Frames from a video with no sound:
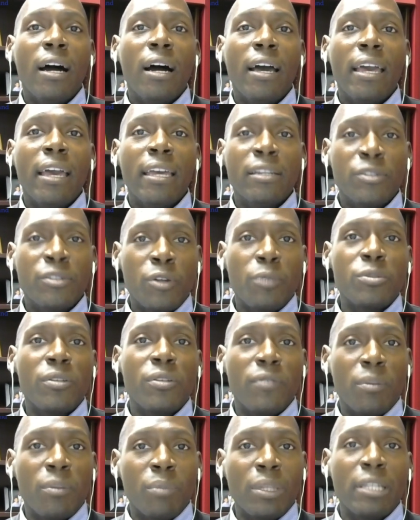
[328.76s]
in terms
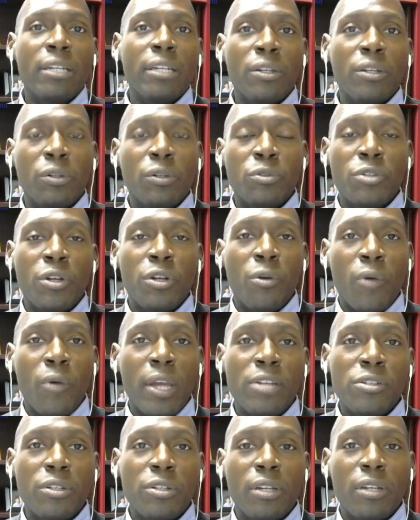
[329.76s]
of the millennial
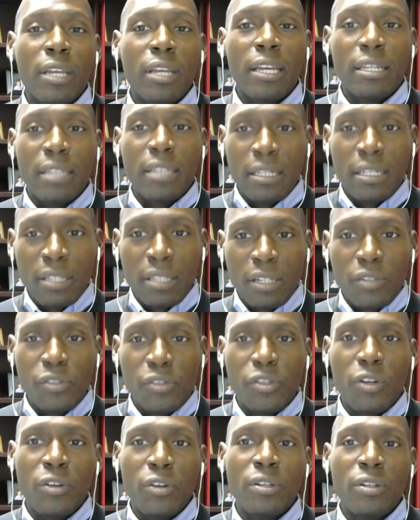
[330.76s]
generation is
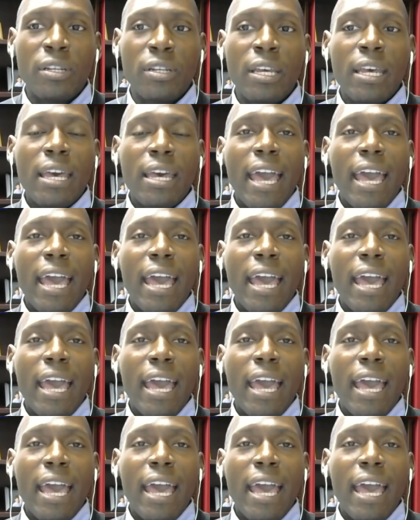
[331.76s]
concerned.